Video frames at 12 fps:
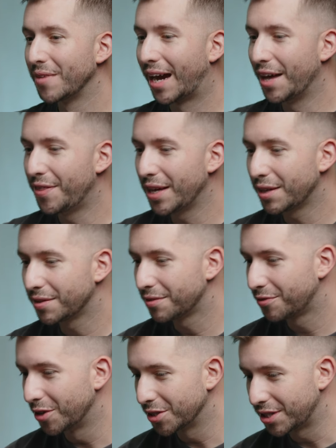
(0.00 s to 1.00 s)
I think
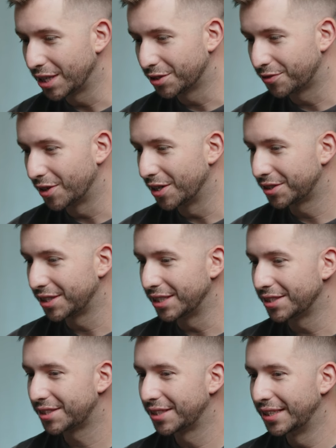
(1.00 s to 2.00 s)
first things first
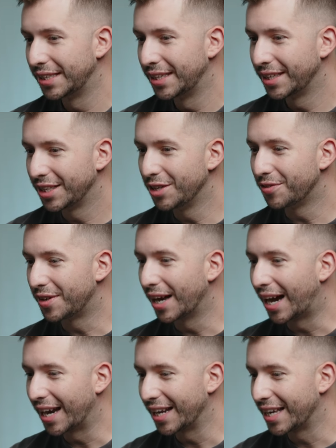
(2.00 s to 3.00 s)
is you've
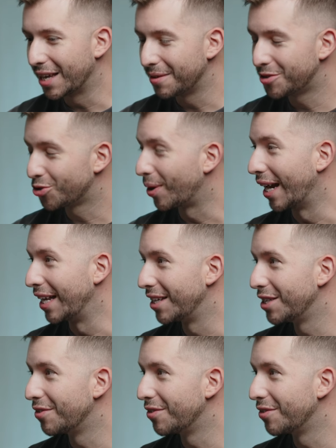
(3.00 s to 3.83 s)
got to get trained.